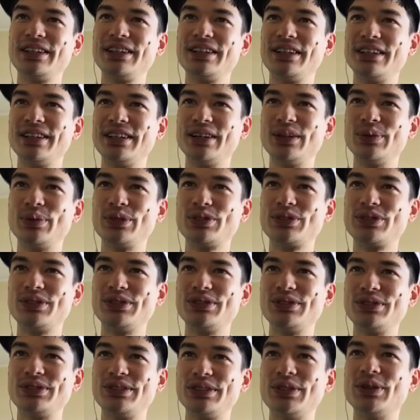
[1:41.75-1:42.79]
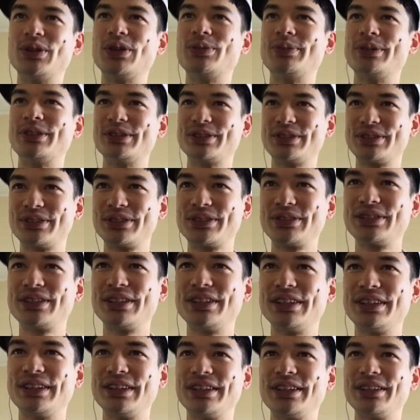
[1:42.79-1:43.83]
uh, which is enormous
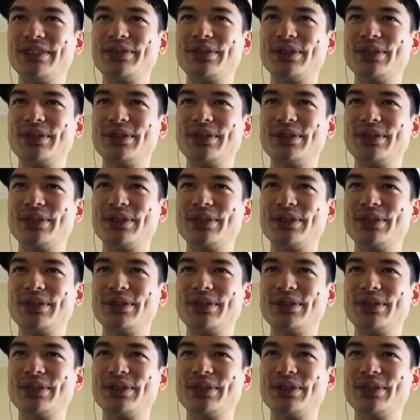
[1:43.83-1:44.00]
uh,